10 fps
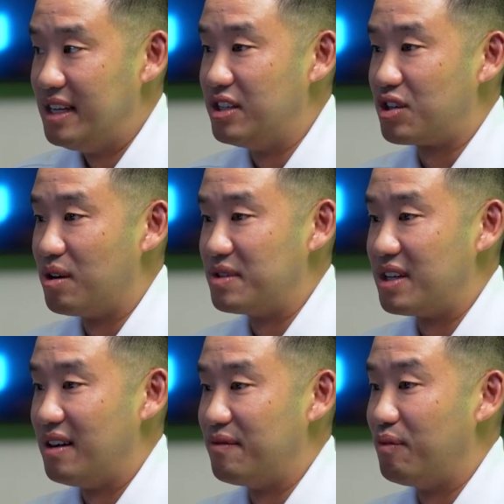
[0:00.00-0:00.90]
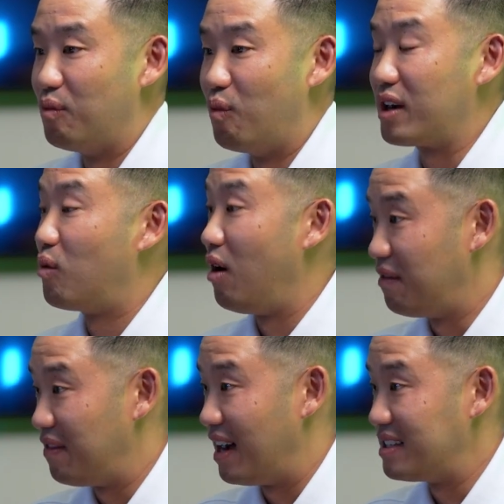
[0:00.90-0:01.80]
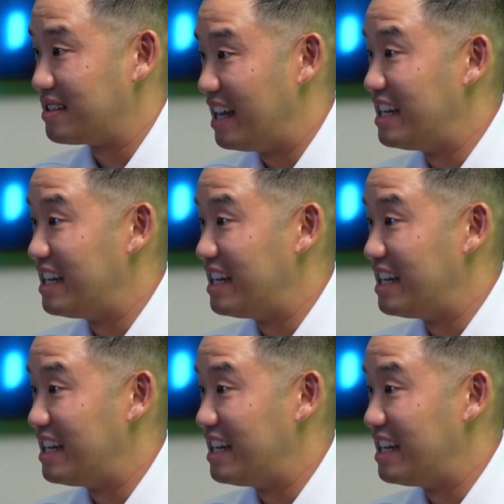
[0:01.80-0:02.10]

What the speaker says: in terms of what qualifies.